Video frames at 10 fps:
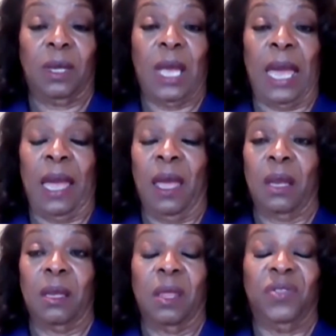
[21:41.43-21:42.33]

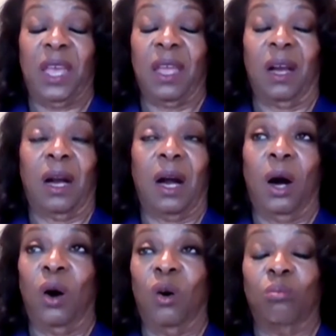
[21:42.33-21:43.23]
and they are
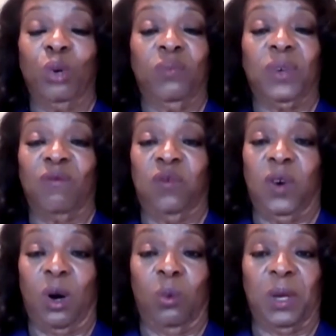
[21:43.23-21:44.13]
all moving
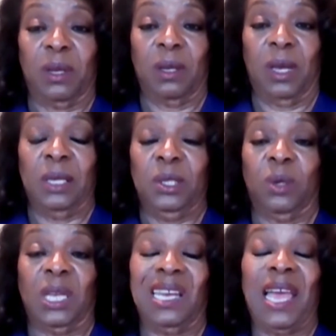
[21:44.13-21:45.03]
forward and
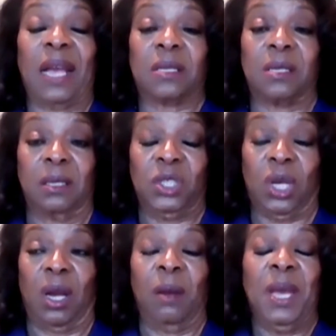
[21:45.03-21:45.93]
doing an excellent
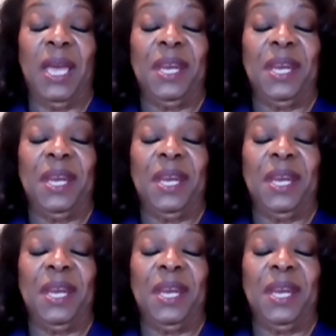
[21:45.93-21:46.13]
job.